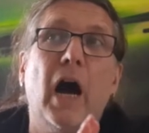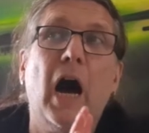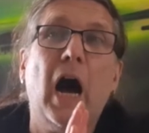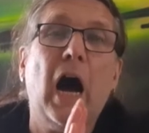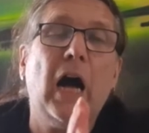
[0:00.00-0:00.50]

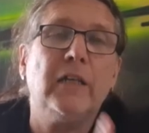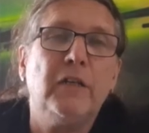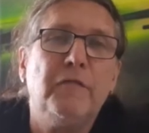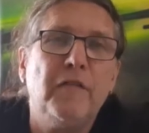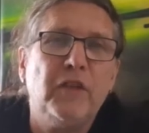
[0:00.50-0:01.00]

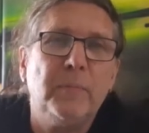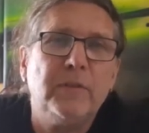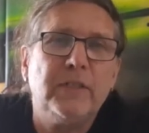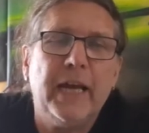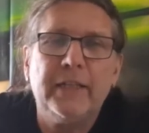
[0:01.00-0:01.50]

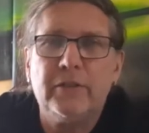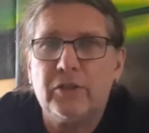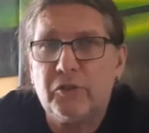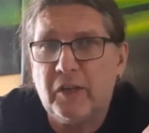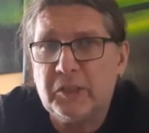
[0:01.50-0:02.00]
150%
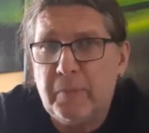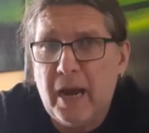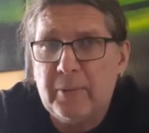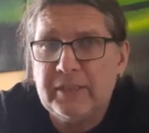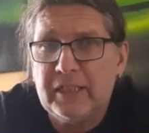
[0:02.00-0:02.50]

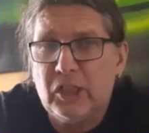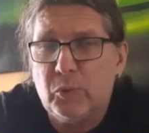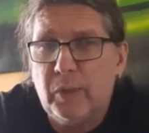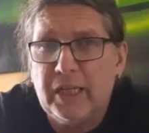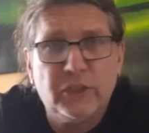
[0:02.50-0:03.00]
transparency
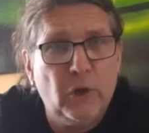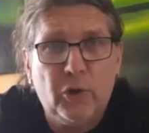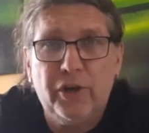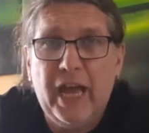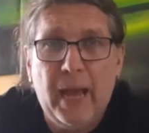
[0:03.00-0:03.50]
this week. It's not
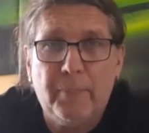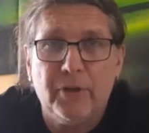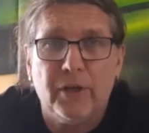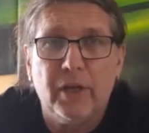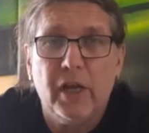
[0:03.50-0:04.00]
going to happen.